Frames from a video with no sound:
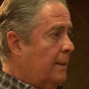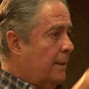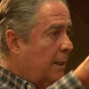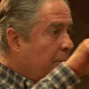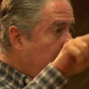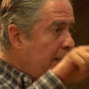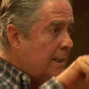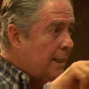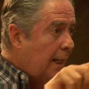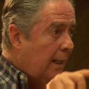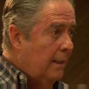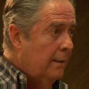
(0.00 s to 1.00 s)
the green
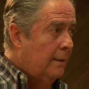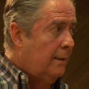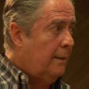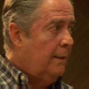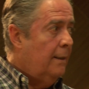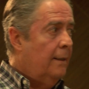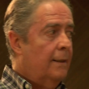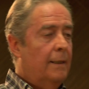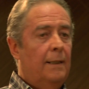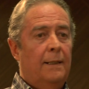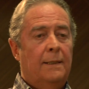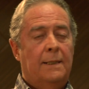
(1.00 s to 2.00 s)
Z,
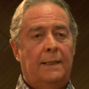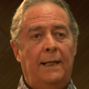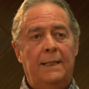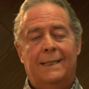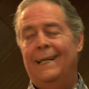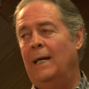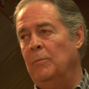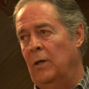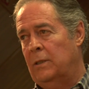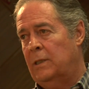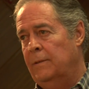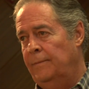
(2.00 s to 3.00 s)
stays 9
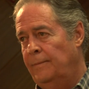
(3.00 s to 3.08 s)
months.